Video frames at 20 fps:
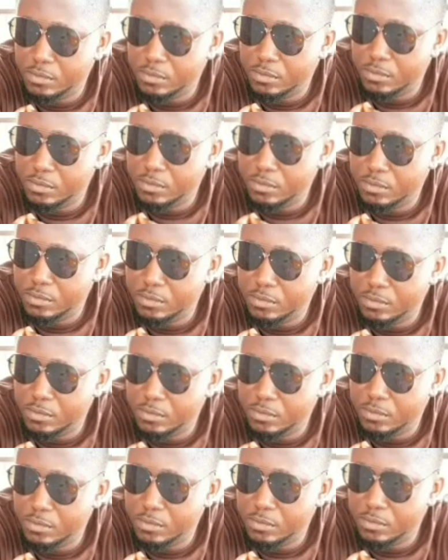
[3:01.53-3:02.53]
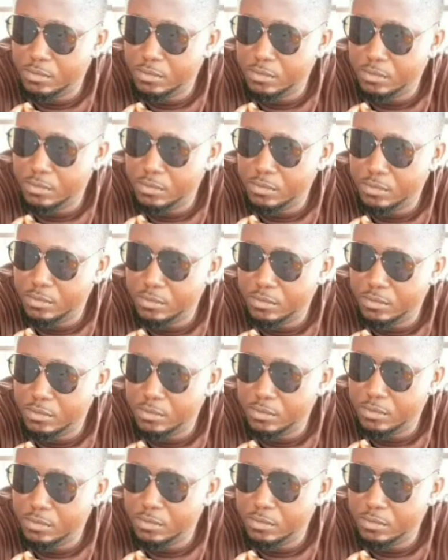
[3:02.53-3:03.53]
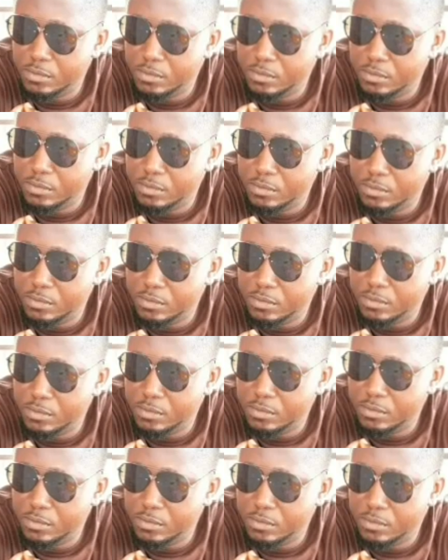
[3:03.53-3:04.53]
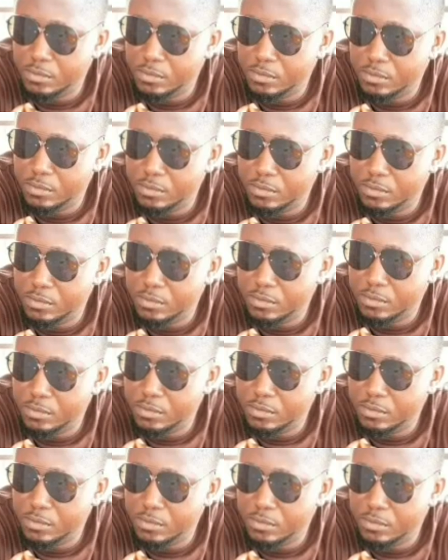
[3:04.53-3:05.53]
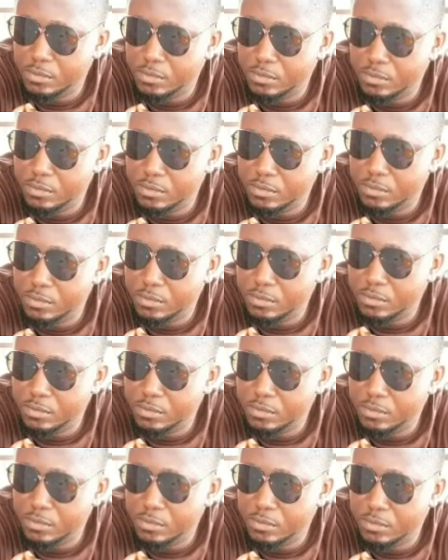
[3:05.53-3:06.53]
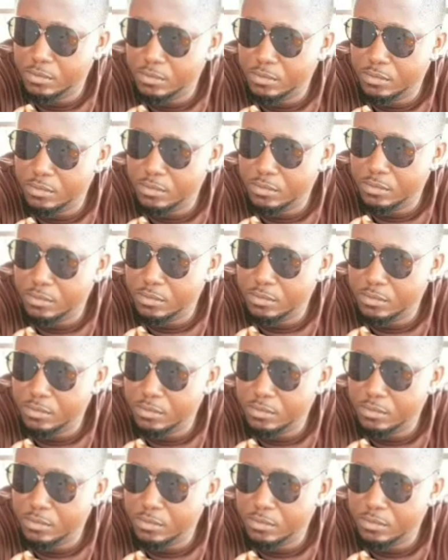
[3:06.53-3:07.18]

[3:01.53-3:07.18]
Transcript: This person isn't speaking.